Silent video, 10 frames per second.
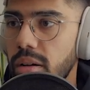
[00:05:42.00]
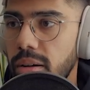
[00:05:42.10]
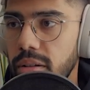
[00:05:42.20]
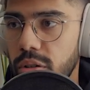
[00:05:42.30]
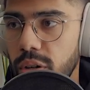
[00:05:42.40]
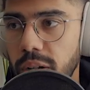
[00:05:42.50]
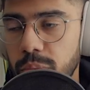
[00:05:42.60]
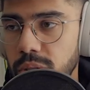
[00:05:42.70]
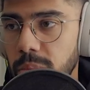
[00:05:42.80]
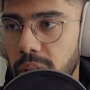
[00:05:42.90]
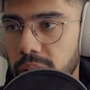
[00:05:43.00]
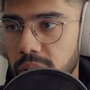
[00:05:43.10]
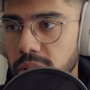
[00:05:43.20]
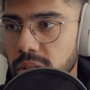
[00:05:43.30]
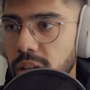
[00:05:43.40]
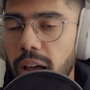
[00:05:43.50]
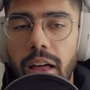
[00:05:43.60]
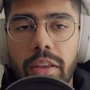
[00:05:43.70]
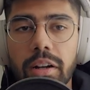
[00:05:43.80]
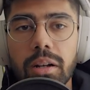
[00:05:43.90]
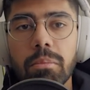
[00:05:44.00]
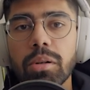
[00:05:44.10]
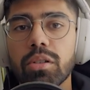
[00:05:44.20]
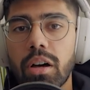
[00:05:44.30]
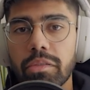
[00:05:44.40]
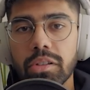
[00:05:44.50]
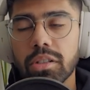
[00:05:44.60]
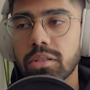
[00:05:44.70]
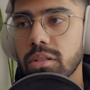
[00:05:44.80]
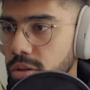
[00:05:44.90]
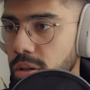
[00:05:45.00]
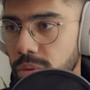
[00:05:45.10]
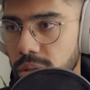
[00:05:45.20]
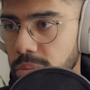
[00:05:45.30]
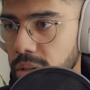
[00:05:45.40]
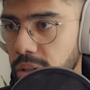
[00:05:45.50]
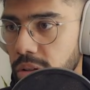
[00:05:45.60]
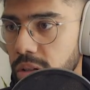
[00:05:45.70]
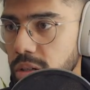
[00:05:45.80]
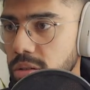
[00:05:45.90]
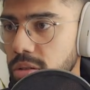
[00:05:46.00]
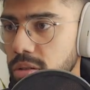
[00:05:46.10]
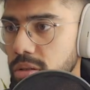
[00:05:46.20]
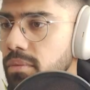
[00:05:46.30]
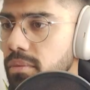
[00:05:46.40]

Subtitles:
until you end up with something like this. And then I'm going to build off of this. I'm going to start with something like this.